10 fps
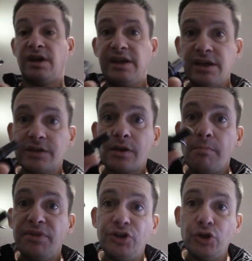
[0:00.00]
here's
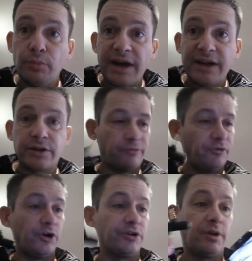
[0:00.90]
my new
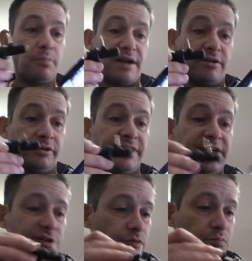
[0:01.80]
microphone, and
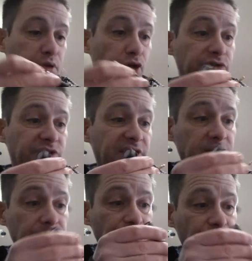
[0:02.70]
apparently it just plugs in